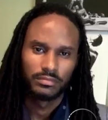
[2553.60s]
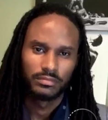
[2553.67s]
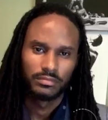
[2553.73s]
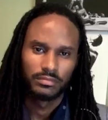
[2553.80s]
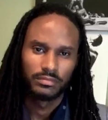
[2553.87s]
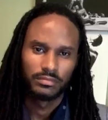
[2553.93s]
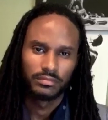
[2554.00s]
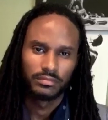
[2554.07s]

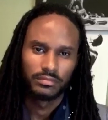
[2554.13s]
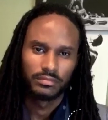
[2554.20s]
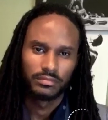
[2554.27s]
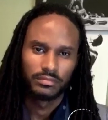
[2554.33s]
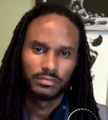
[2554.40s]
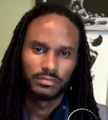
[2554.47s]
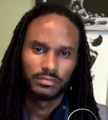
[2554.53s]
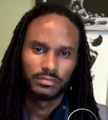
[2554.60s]

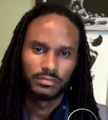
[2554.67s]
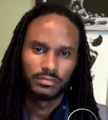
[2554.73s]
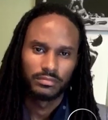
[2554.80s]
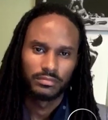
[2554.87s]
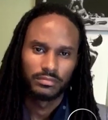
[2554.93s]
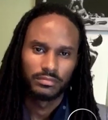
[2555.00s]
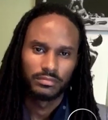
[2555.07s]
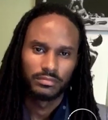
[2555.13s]

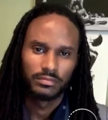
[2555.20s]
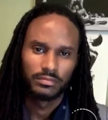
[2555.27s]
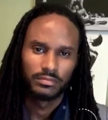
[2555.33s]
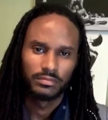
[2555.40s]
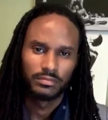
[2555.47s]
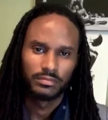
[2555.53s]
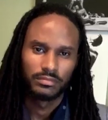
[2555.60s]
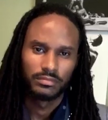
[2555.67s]

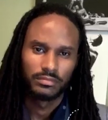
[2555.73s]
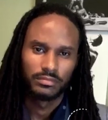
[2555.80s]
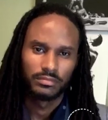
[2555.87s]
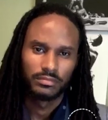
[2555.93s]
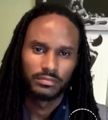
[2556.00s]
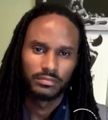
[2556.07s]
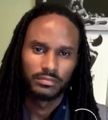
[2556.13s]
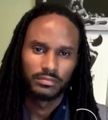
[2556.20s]

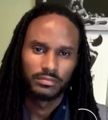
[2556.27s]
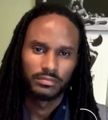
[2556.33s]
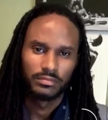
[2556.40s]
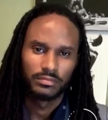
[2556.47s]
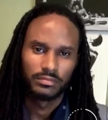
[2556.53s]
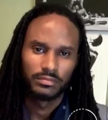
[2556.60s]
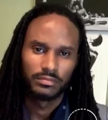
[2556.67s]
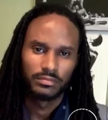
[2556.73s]

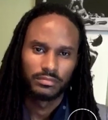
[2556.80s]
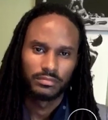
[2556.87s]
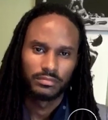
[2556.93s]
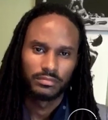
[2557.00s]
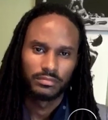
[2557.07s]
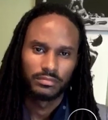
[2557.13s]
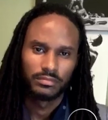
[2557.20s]
[no speech]